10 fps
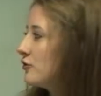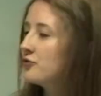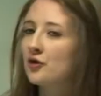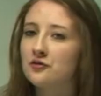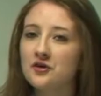
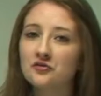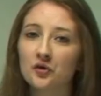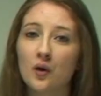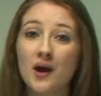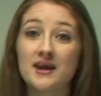So this
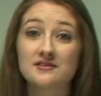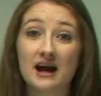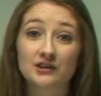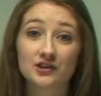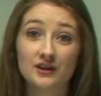quote is
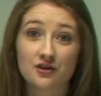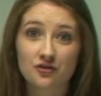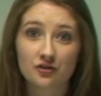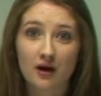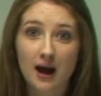actually
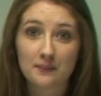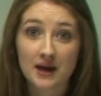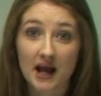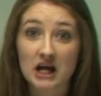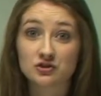
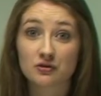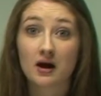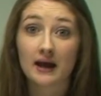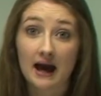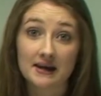describing a
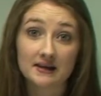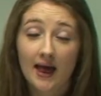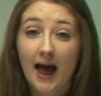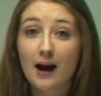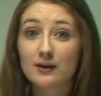drug addict.
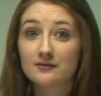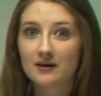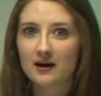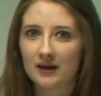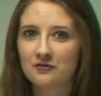
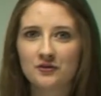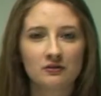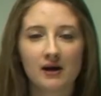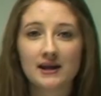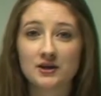However, if you
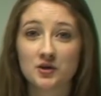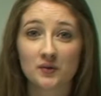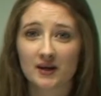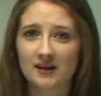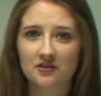read it, you
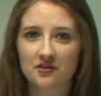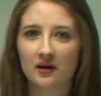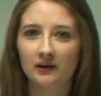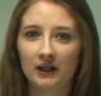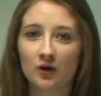wouldn't
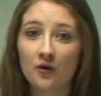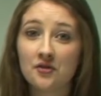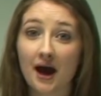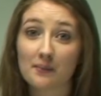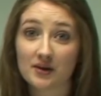necessarily know
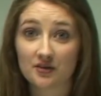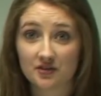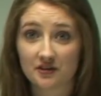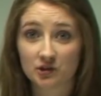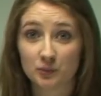that because
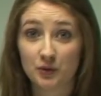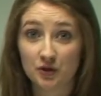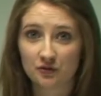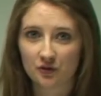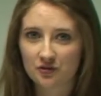it's such a
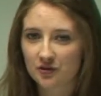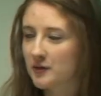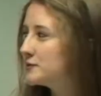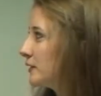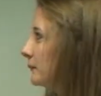beautiful
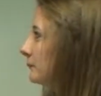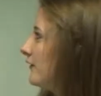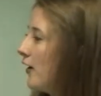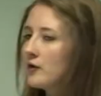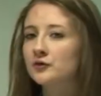description.
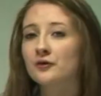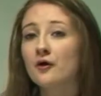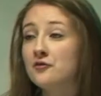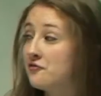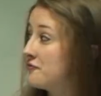Her
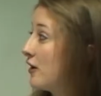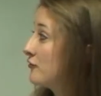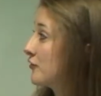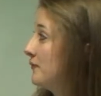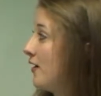clothes fell
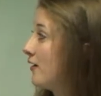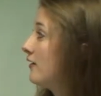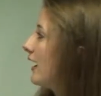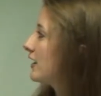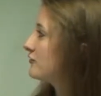from her
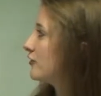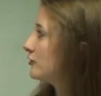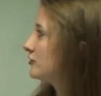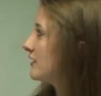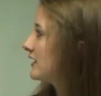as though
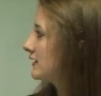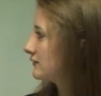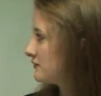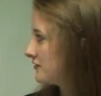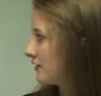shedding
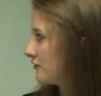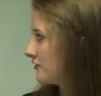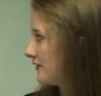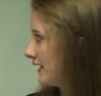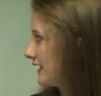themselves
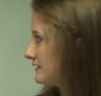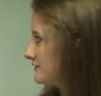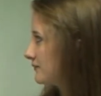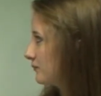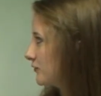in the
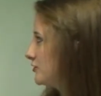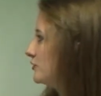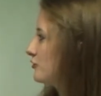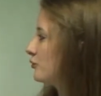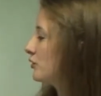heat. She
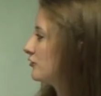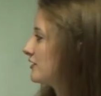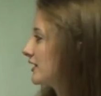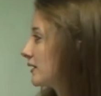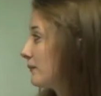was
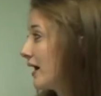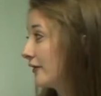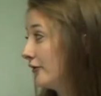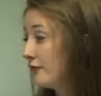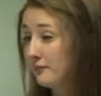wilting in a
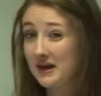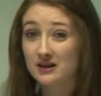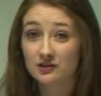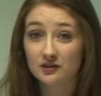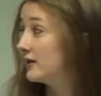puddle of
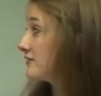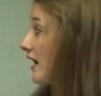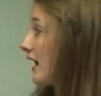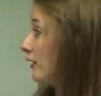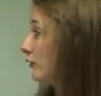
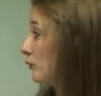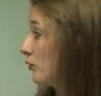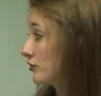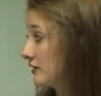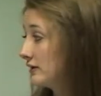peach-tiled
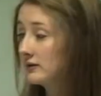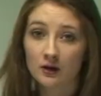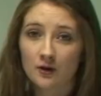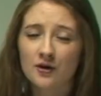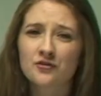water.
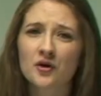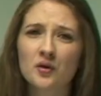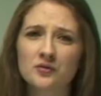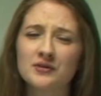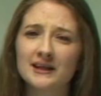So
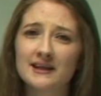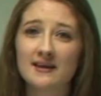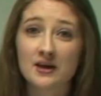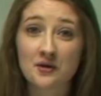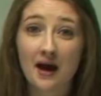really
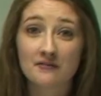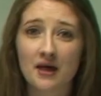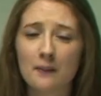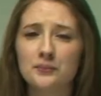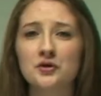there you have
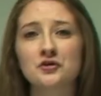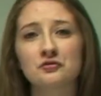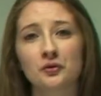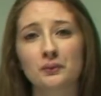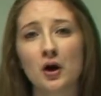that
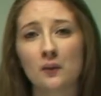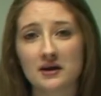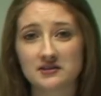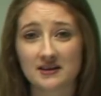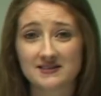beautiful
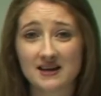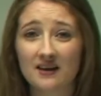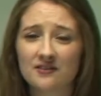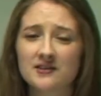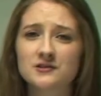poetic
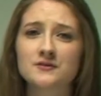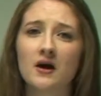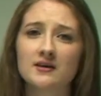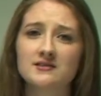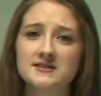sense. It's
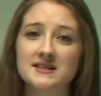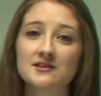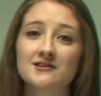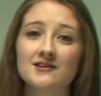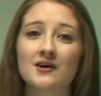very
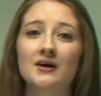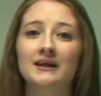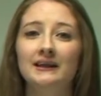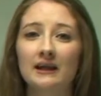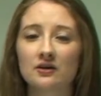singsong
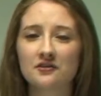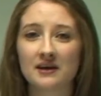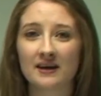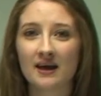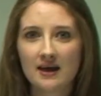and
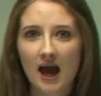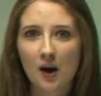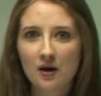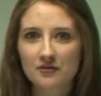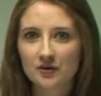lilting.
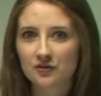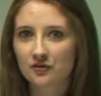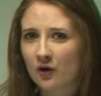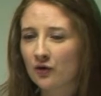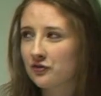However, it's
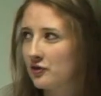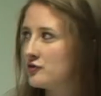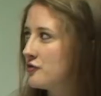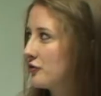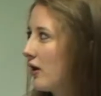also
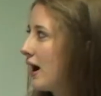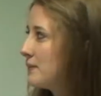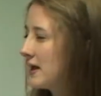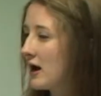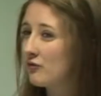
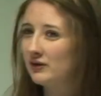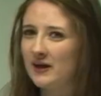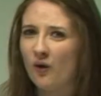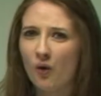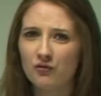describing a really
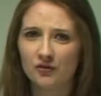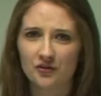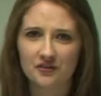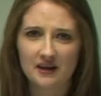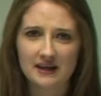awful
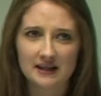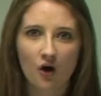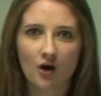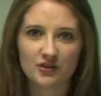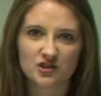scene
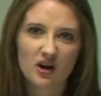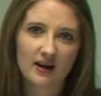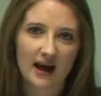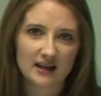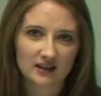of a drug
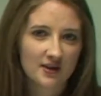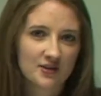addict.